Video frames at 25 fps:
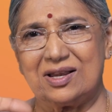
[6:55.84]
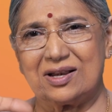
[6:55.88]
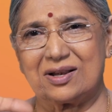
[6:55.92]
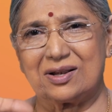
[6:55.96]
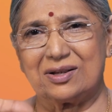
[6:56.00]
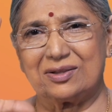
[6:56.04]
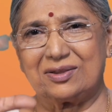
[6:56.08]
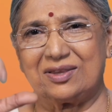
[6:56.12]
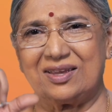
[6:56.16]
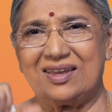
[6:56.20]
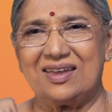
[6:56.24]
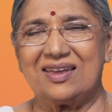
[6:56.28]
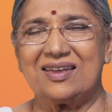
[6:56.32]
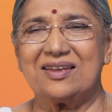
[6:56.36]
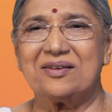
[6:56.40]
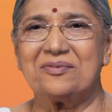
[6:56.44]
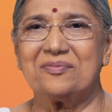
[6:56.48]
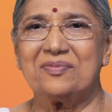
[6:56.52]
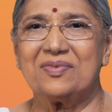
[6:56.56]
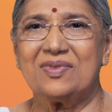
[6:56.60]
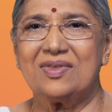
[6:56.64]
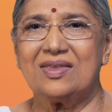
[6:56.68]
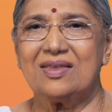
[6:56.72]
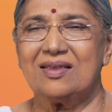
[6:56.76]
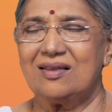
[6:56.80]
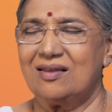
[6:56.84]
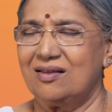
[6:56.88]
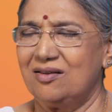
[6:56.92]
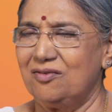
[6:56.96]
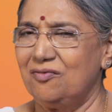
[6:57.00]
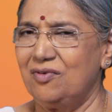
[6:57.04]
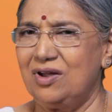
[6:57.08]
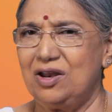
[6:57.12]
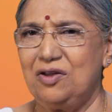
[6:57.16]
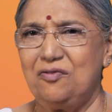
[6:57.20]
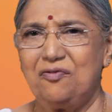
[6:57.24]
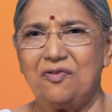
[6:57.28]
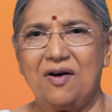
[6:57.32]
little thing.
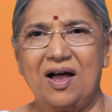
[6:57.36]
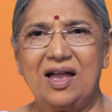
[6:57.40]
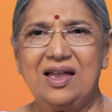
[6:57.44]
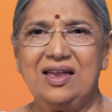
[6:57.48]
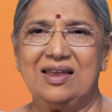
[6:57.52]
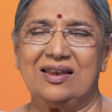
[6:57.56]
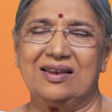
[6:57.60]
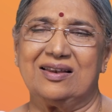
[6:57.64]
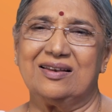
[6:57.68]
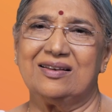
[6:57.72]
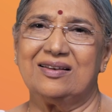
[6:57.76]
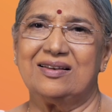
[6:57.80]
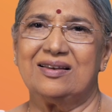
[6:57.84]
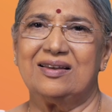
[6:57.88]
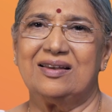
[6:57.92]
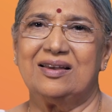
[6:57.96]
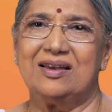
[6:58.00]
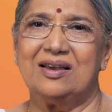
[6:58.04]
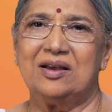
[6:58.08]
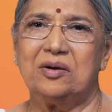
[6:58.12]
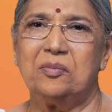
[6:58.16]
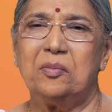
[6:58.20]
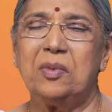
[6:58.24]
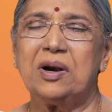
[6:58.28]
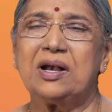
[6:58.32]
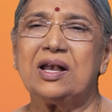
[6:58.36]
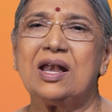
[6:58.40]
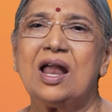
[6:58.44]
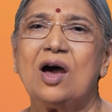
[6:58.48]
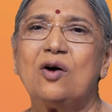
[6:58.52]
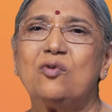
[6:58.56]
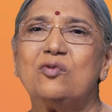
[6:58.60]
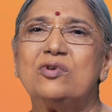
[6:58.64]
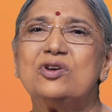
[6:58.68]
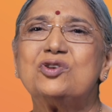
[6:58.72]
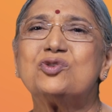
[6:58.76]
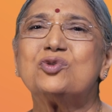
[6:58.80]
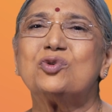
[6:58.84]
Very fine. But
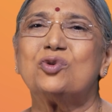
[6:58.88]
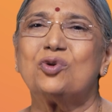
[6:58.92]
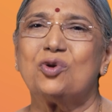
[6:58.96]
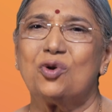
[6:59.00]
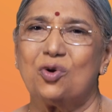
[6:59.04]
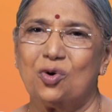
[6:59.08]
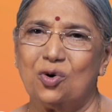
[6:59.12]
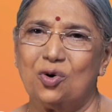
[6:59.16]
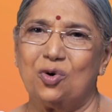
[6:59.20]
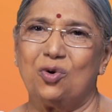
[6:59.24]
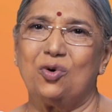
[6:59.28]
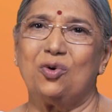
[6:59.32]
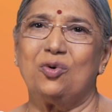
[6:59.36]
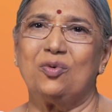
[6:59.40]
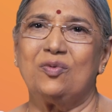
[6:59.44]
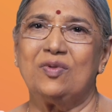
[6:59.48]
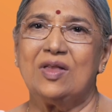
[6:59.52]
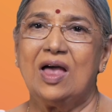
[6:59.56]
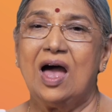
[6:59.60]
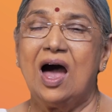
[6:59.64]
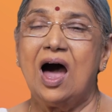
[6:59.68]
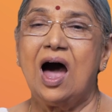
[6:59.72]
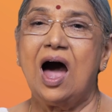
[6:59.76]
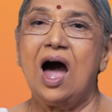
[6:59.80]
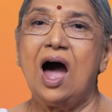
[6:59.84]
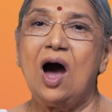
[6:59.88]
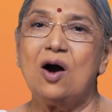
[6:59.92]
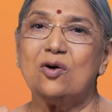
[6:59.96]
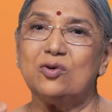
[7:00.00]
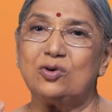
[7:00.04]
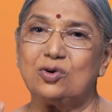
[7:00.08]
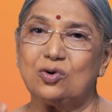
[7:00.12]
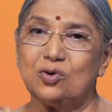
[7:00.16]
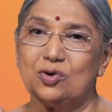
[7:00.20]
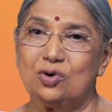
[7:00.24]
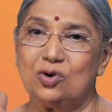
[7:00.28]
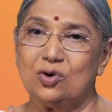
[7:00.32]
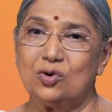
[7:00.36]
now we should know how
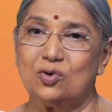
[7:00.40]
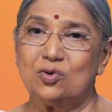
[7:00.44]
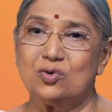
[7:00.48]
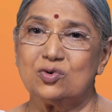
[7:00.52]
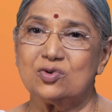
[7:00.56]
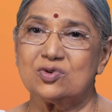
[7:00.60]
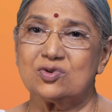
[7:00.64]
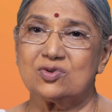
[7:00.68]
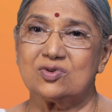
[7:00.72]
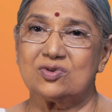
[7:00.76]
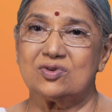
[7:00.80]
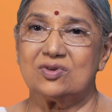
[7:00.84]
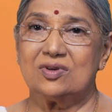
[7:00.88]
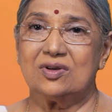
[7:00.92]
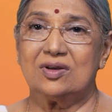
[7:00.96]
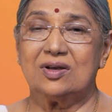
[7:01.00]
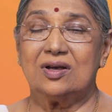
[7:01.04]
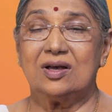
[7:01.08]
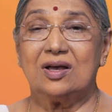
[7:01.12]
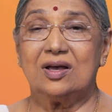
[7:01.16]
to use,